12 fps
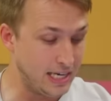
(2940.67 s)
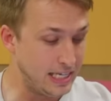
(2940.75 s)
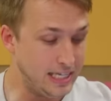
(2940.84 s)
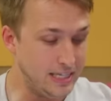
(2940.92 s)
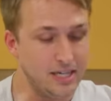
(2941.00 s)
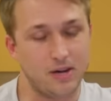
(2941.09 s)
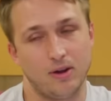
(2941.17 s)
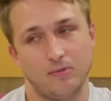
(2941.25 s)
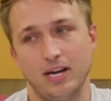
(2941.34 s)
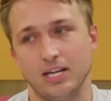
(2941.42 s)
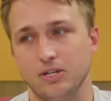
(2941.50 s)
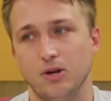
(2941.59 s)
And he, you know, on
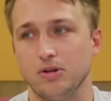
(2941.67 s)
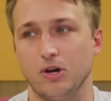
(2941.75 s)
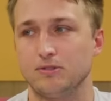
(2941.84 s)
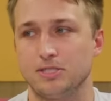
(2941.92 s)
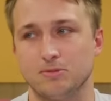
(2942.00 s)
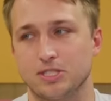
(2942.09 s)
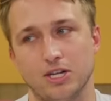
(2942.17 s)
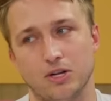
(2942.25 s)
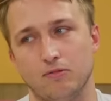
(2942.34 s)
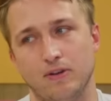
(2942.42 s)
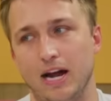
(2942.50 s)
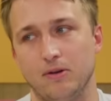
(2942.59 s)
Reddit, you don't know if someone's going to
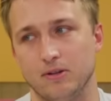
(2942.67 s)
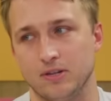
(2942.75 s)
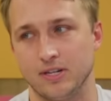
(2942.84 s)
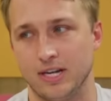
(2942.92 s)
go viral or